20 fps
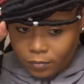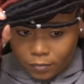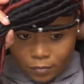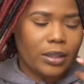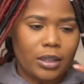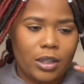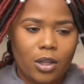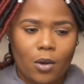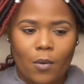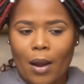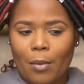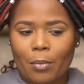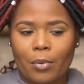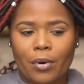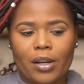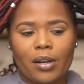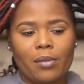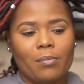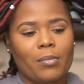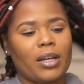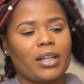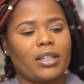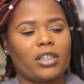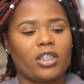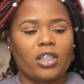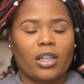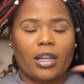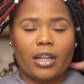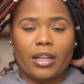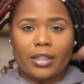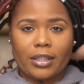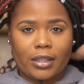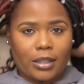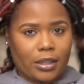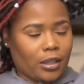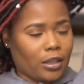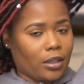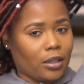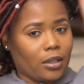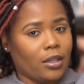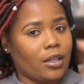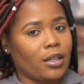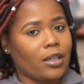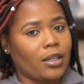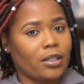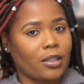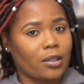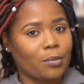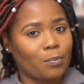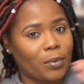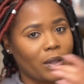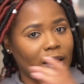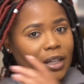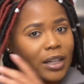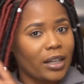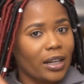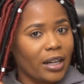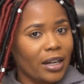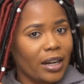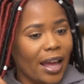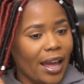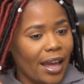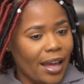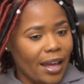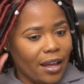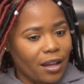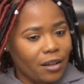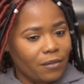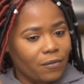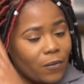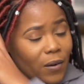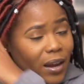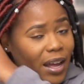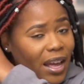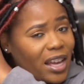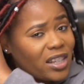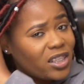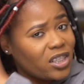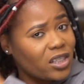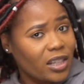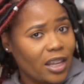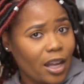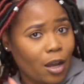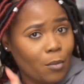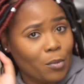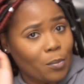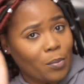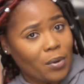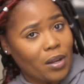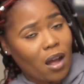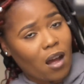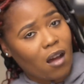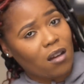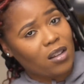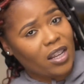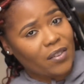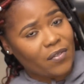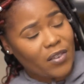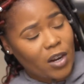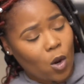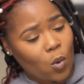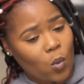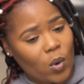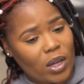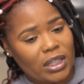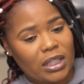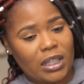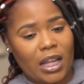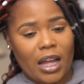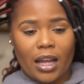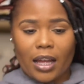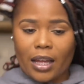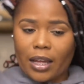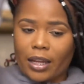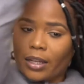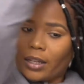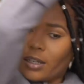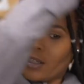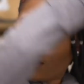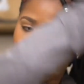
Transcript: So I pretty much just split it in half. Well, actually I'm gonna put all of it on one side